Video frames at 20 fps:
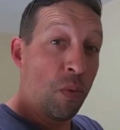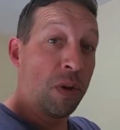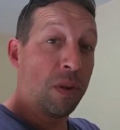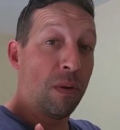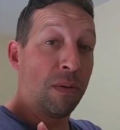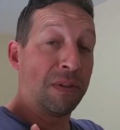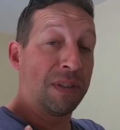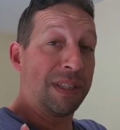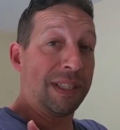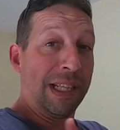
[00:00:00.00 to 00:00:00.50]
one of
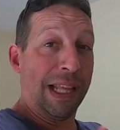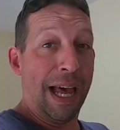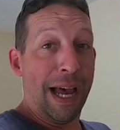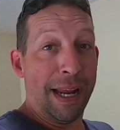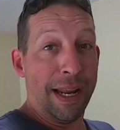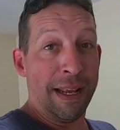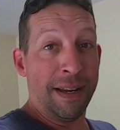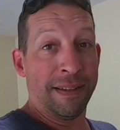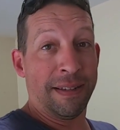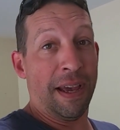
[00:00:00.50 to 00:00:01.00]
those
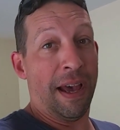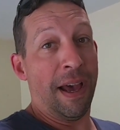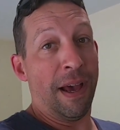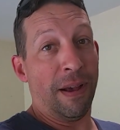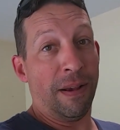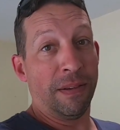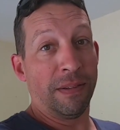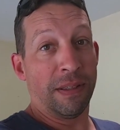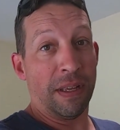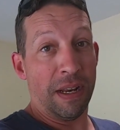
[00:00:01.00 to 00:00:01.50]
sliding
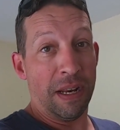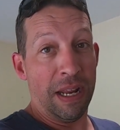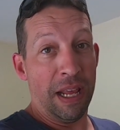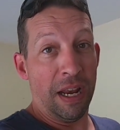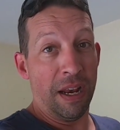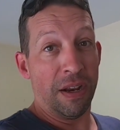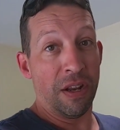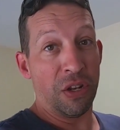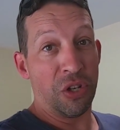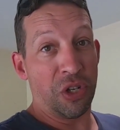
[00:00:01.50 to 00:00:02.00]
tiles that
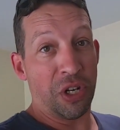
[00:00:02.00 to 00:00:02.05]
needed to